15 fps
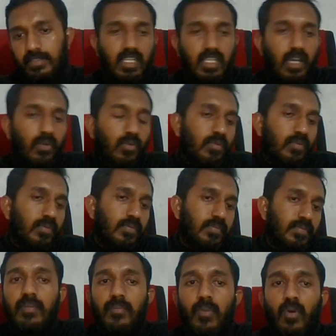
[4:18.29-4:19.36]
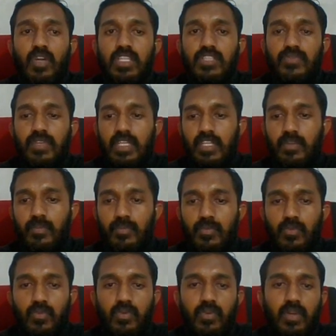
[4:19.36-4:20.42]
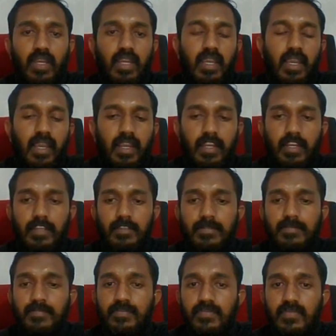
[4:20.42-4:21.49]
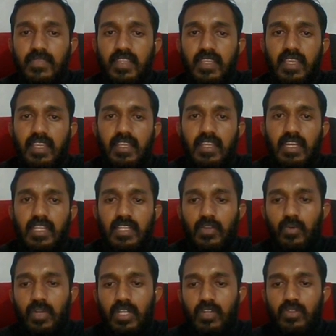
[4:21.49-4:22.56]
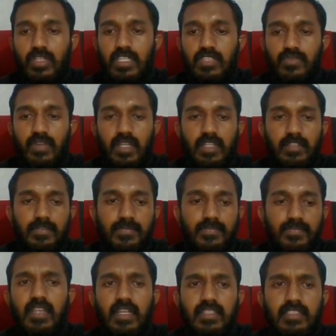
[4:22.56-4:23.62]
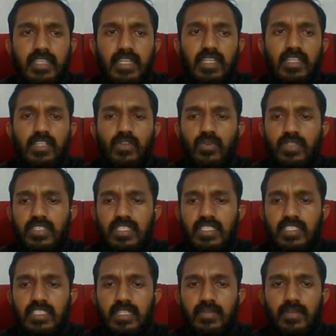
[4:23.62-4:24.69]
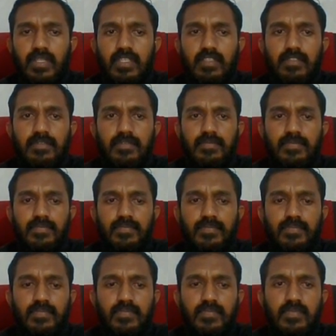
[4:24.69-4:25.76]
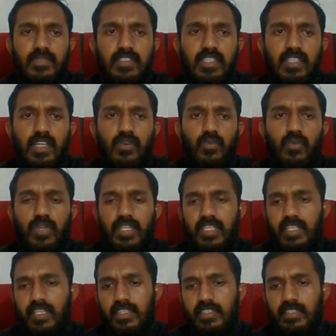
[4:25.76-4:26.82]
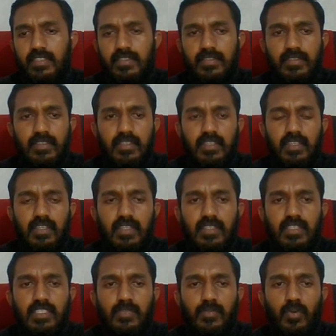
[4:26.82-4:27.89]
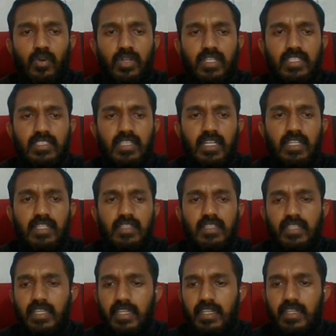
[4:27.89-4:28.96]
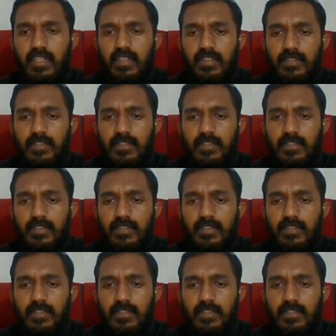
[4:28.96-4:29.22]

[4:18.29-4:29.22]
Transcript: Now pawn is free to move and king can go into the h5. Let's check rook c7. Now rook b8. This pawn is under threat.